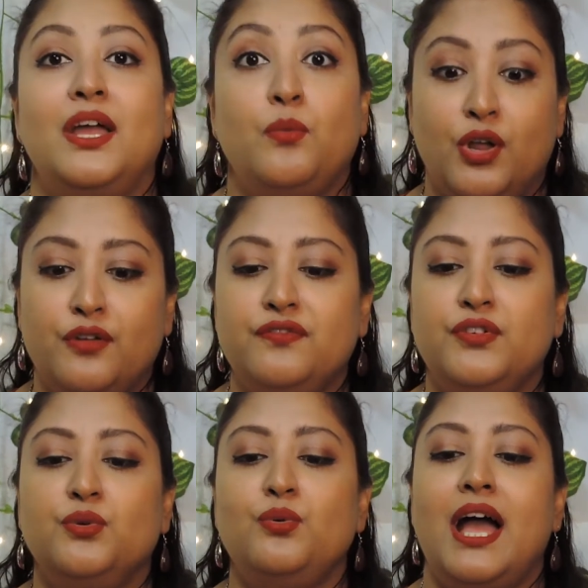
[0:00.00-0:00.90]
by one
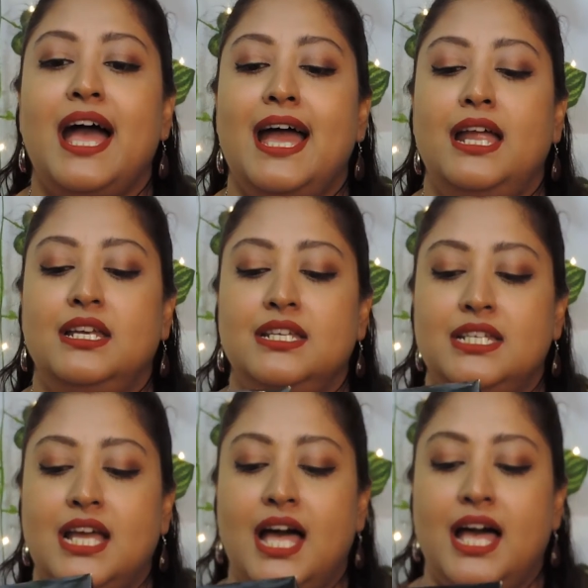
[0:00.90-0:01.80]
of you,
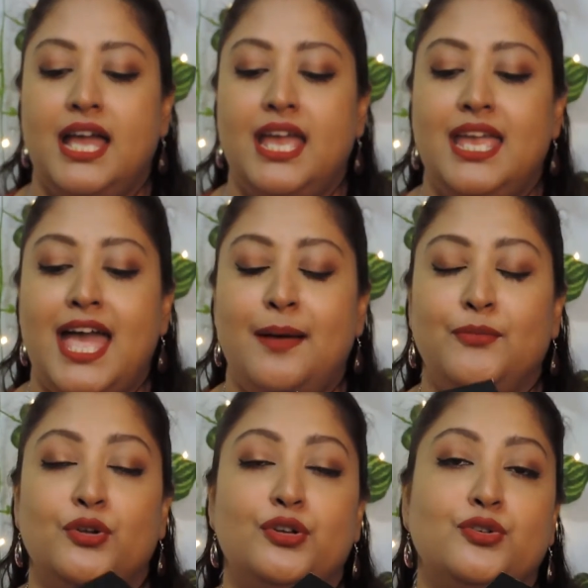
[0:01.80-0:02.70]
and I
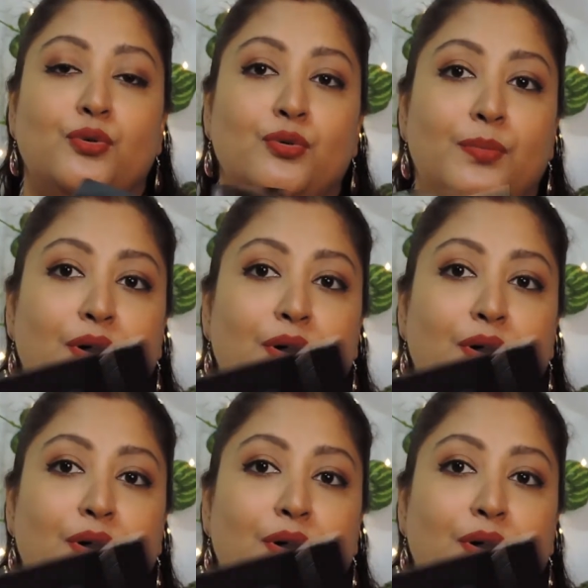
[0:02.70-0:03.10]
am going to talk